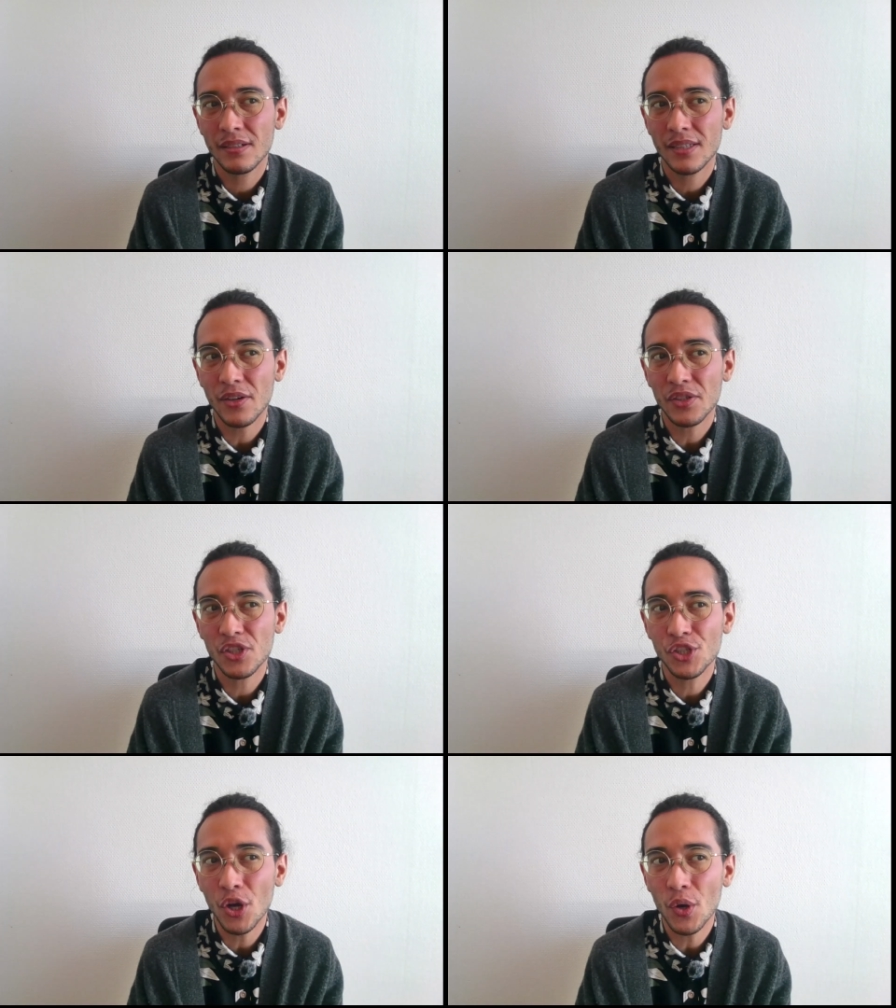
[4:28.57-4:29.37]
there's
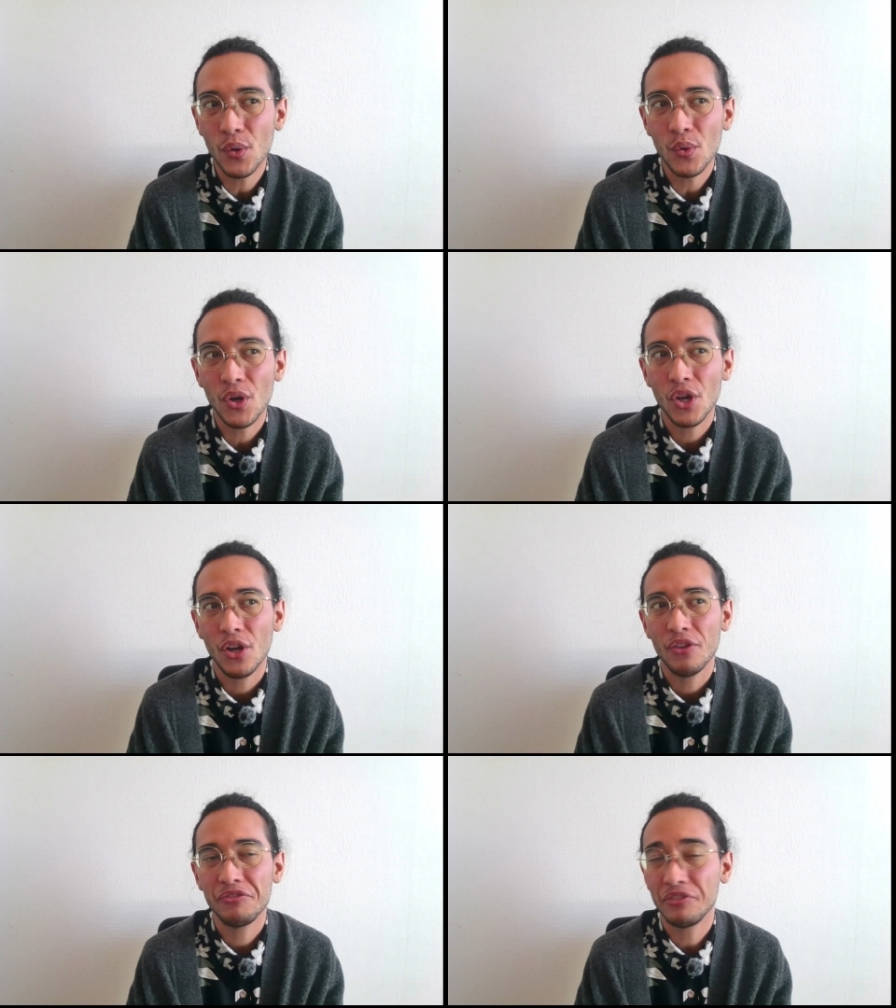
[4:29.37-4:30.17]
no
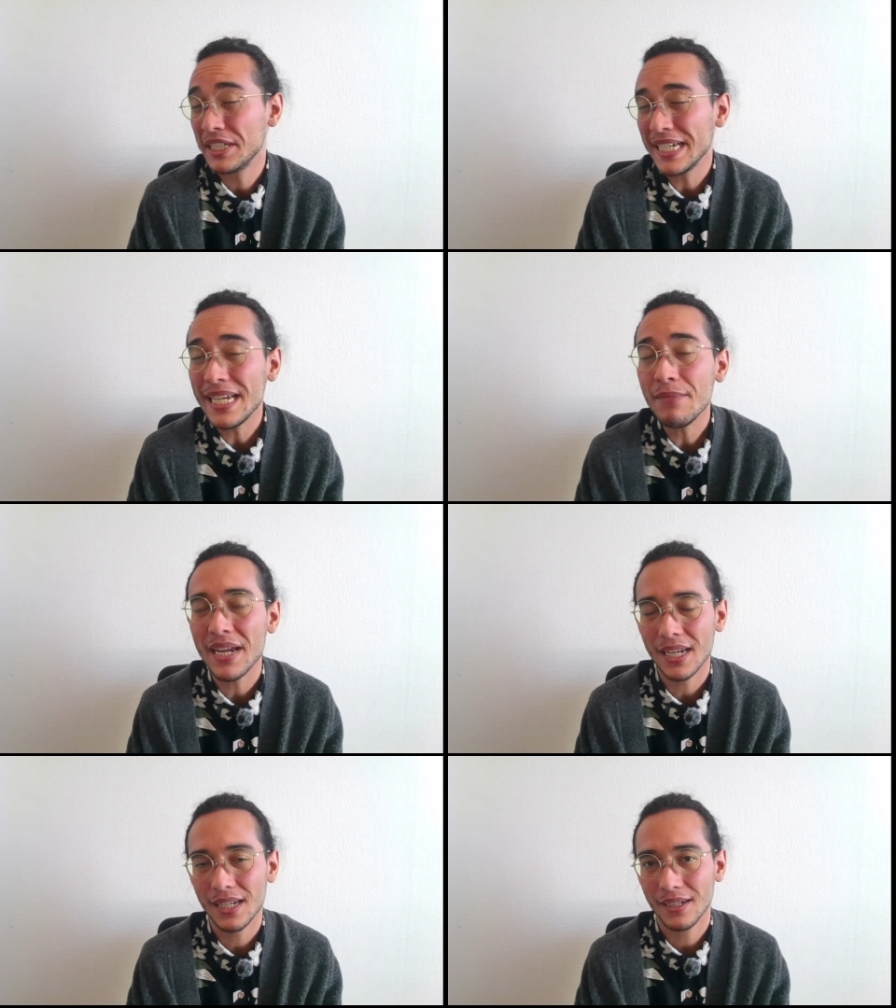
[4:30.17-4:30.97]

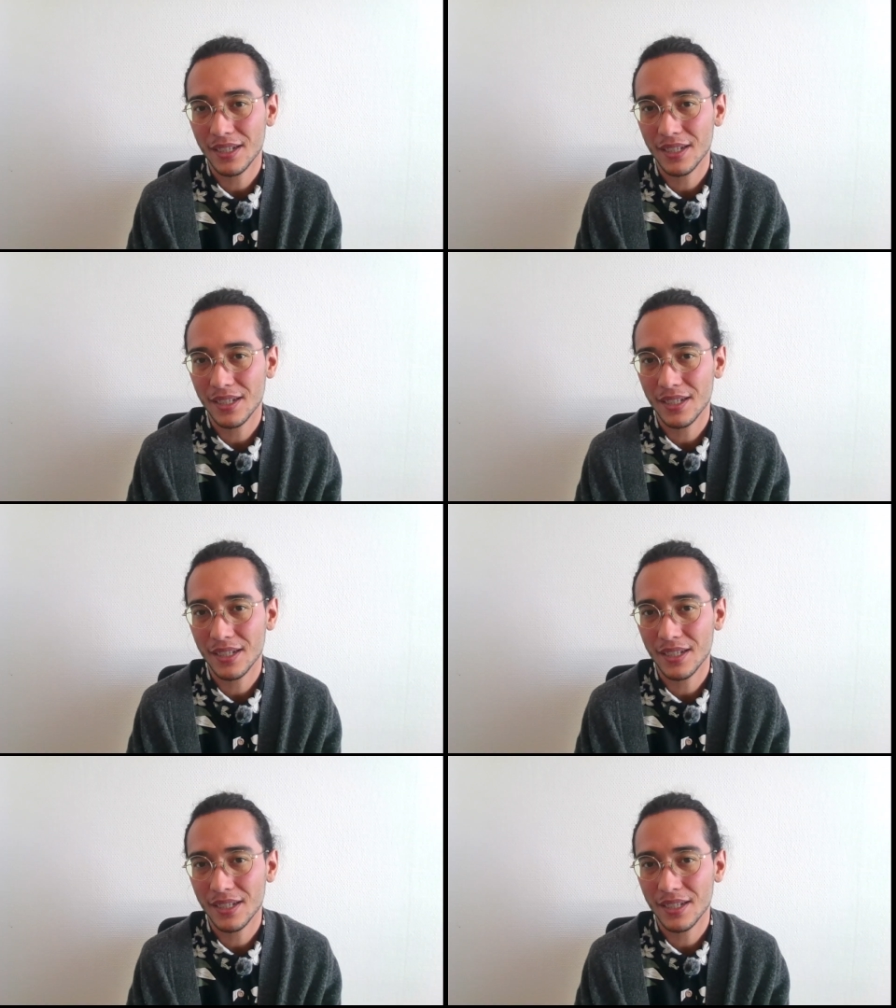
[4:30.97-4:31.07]
phonemic